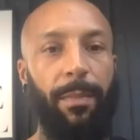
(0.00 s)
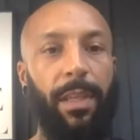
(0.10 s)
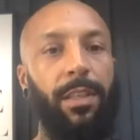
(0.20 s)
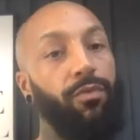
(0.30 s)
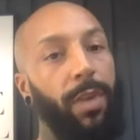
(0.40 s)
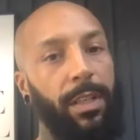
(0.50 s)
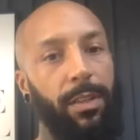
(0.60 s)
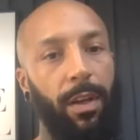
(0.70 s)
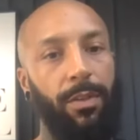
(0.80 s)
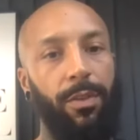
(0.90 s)
This is Red
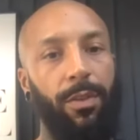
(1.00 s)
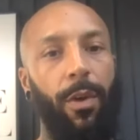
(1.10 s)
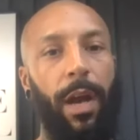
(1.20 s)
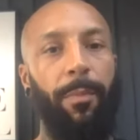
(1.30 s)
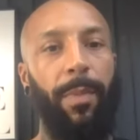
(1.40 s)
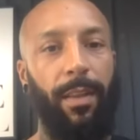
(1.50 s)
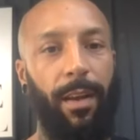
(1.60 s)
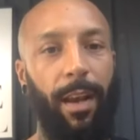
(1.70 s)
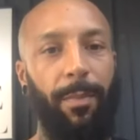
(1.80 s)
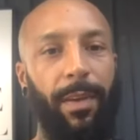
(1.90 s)
Star. Do you know how big the
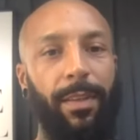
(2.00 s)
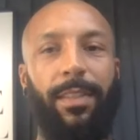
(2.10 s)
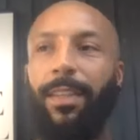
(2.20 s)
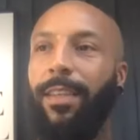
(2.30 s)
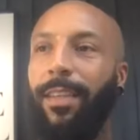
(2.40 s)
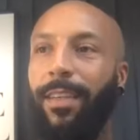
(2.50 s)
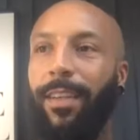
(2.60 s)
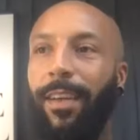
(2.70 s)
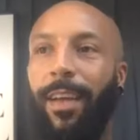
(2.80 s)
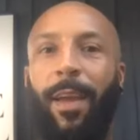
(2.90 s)
club is? Da da da da
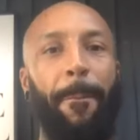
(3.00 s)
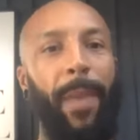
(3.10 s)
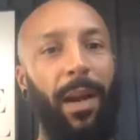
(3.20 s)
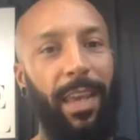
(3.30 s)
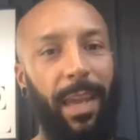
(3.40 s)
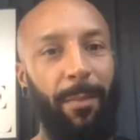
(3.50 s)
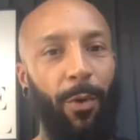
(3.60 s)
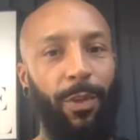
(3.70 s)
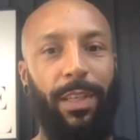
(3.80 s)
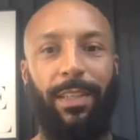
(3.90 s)
da. Monkey
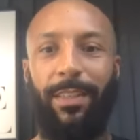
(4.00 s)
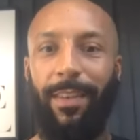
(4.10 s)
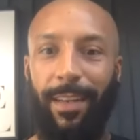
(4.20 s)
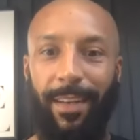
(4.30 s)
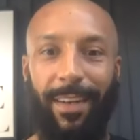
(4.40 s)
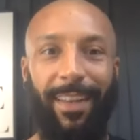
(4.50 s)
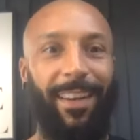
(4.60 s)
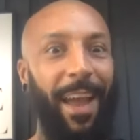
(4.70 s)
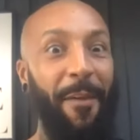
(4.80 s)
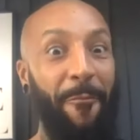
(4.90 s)
emojis. No no no no.
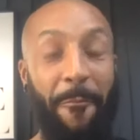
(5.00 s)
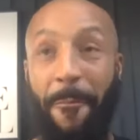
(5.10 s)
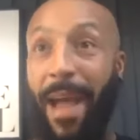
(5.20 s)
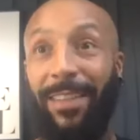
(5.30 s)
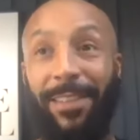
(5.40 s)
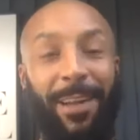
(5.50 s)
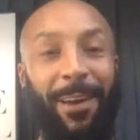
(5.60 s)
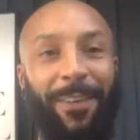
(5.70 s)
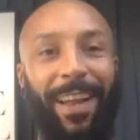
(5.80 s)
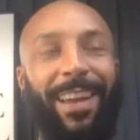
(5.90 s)
Like mad
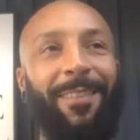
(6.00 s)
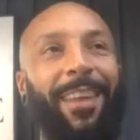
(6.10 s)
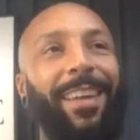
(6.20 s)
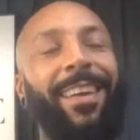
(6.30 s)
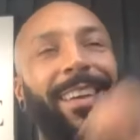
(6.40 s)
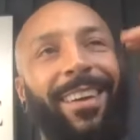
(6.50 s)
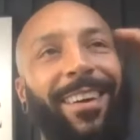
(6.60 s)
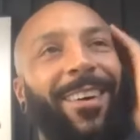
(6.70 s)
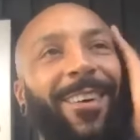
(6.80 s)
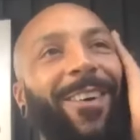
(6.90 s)
stuff. Like I'm like,
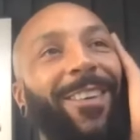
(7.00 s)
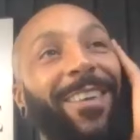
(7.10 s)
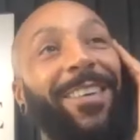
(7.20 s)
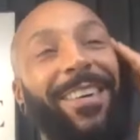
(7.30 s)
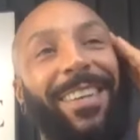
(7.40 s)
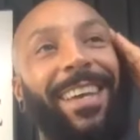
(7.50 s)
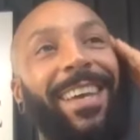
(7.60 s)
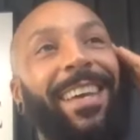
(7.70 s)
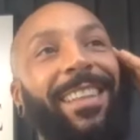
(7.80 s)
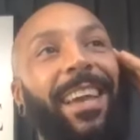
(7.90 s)
oh lord.
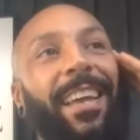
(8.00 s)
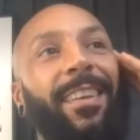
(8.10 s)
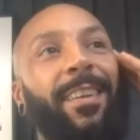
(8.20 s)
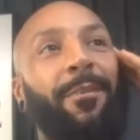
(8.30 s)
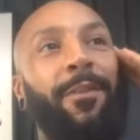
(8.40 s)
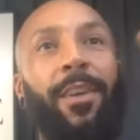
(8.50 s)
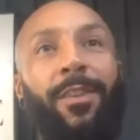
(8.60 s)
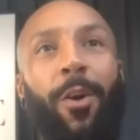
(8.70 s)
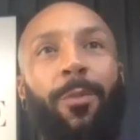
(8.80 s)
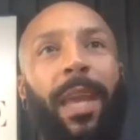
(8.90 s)
Then the first
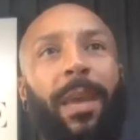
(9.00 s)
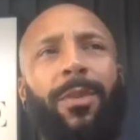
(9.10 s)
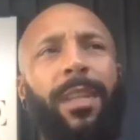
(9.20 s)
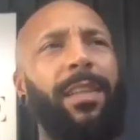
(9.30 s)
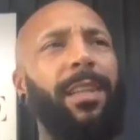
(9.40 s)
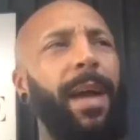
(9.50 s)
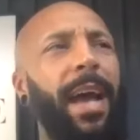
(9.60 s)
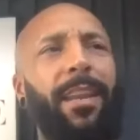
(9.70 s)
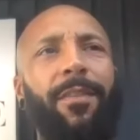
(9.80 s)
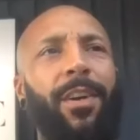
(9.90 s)
home game it was like some
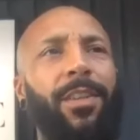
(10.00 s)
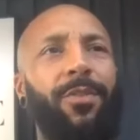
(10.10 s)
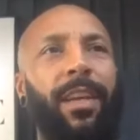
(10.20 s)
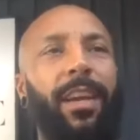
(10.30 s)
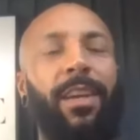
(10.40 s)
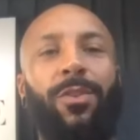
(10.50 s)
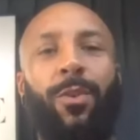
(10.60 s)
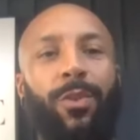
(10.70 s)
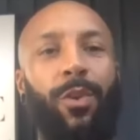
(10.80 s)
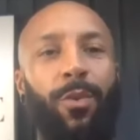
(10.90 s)
anniversary, and I
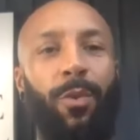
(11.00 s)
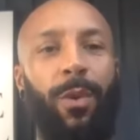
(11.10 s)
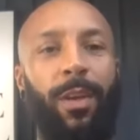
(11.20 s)
scored two.